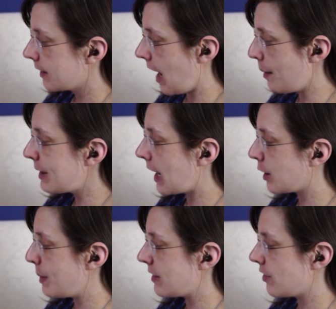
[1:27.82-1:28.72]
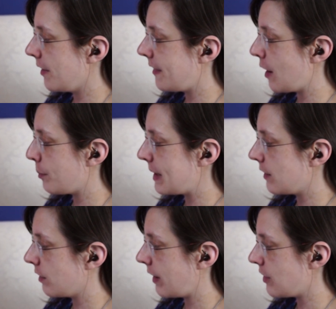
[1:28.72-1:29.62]
Common occupational therapy
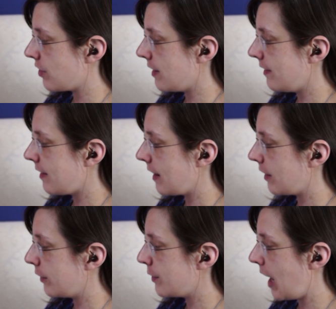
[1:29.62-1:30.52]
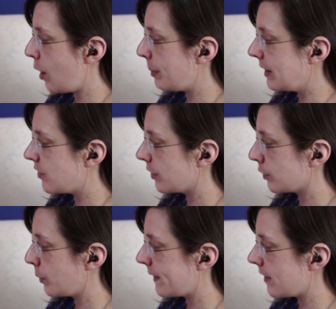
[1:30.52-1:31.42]
interventions include helping
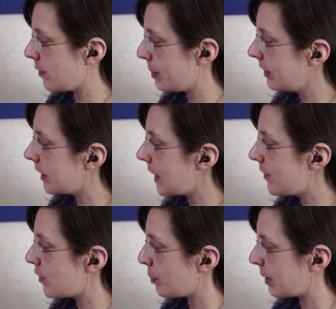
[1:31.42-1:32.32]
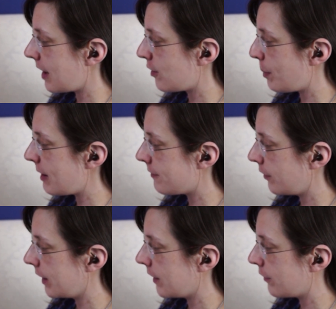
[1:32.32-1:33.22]
children with disabilities to participate
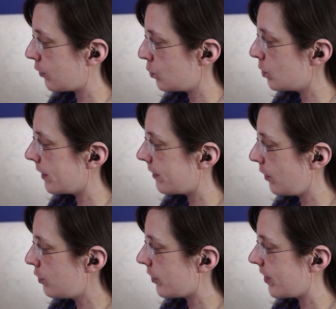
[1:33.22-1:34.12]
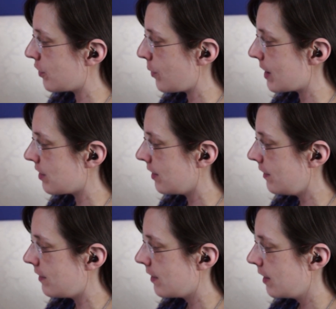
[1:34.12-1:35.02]
fully in school and social
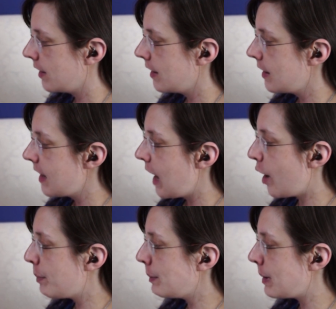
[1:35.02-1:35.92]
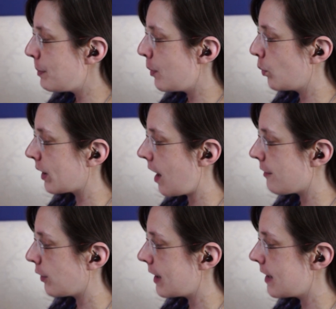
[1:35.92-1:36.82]
situations, helping people
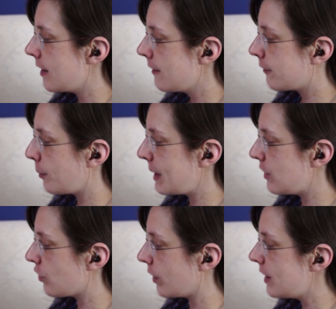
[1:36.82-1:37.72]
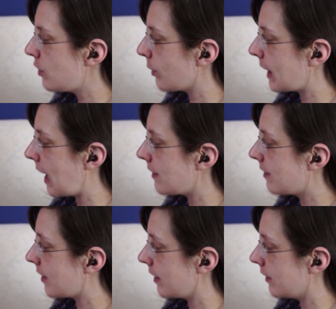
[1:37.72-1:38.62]
recovery from injury to regain
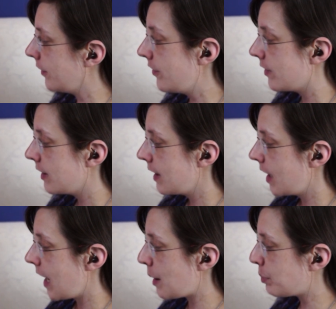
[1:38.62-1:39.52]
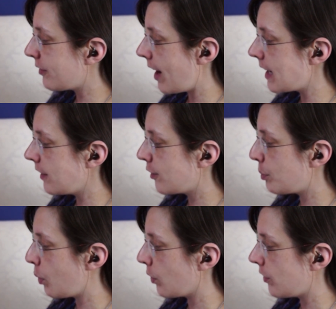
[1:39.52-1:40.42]
skills, and providing
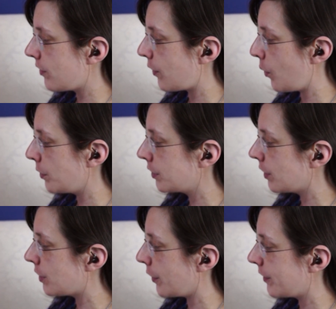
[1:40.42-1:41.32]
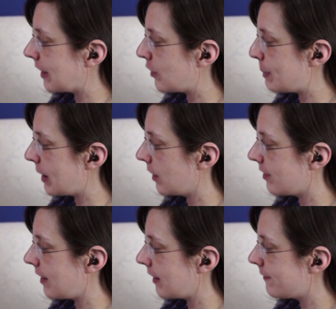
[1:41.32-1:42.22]
supports for older adults
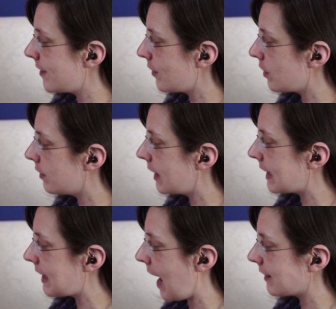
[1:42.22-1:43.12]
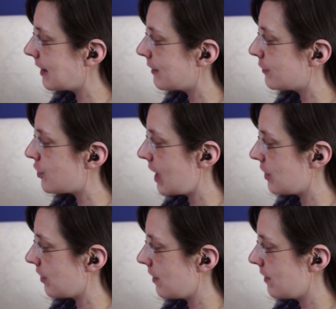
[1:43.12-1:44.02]
experiencing physical and cognitive
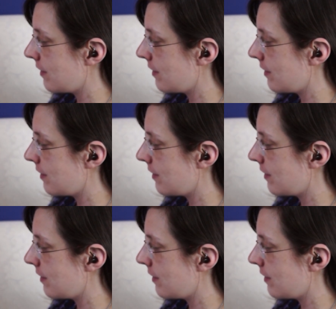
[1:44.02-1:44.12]
changes.